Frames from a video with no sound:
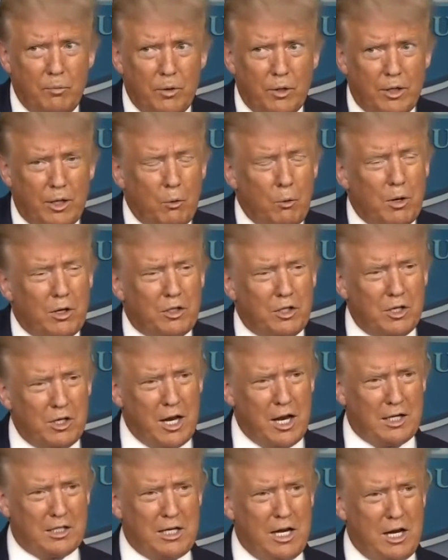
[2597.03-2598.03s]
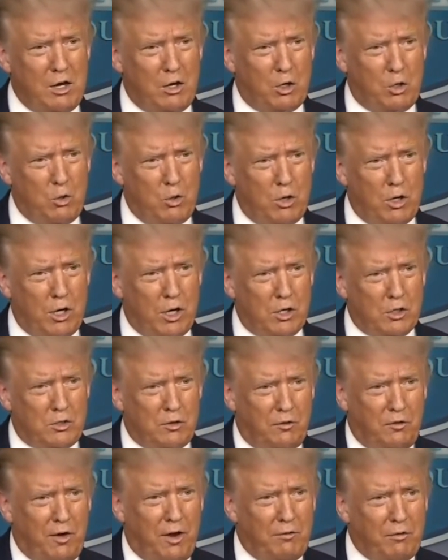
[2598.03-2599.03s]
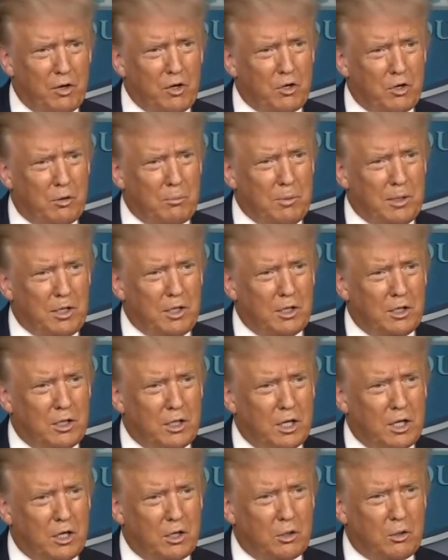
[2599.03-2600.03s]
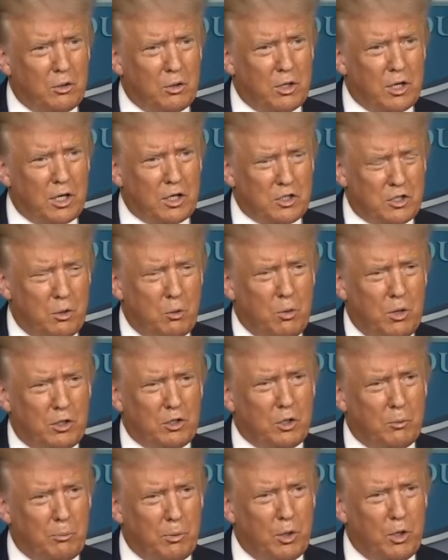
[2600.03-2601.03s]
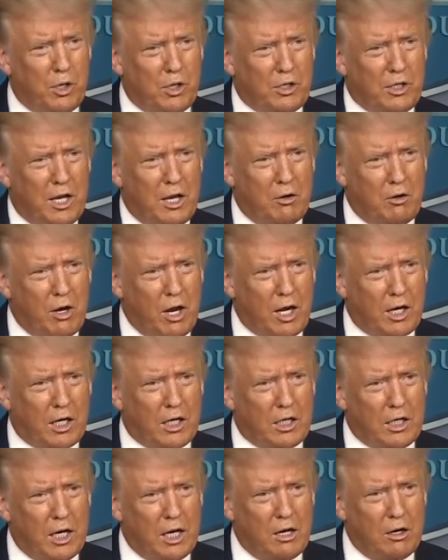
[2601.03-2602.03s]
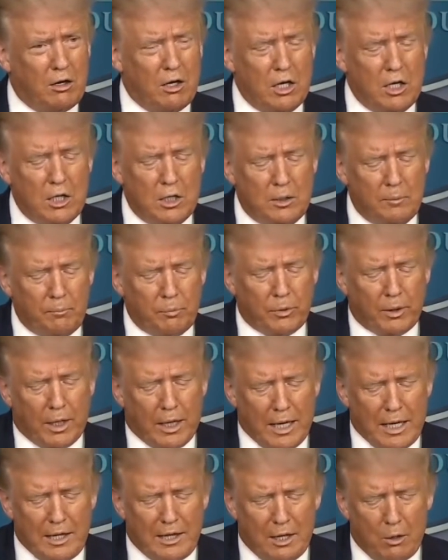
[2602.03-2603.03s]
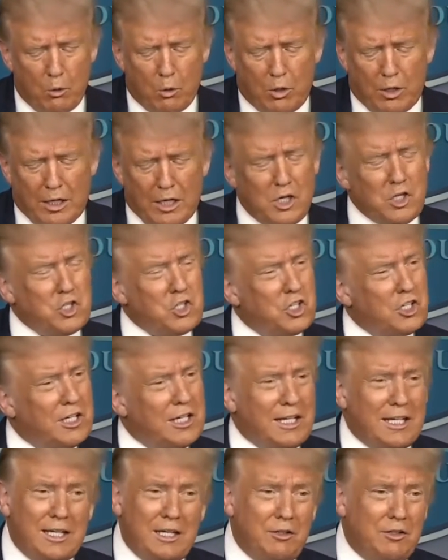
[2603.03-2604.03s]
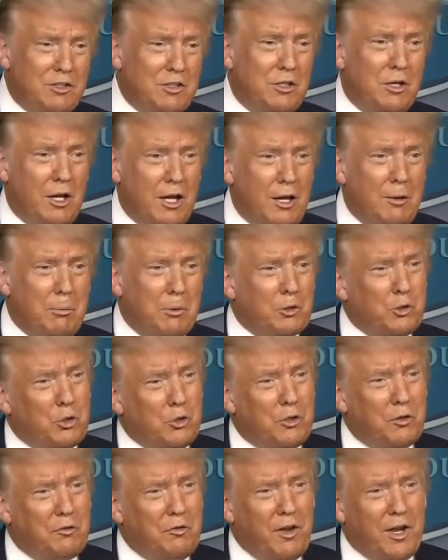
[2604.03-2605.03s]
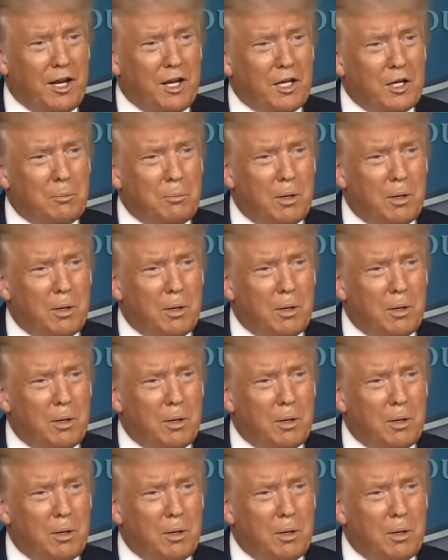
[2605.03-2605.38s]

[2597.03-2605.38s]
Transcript: They wanted to knock down a courthouse, a $500 million courthouse. They wanted to burn it down, knock it down. And they were easily able to defend.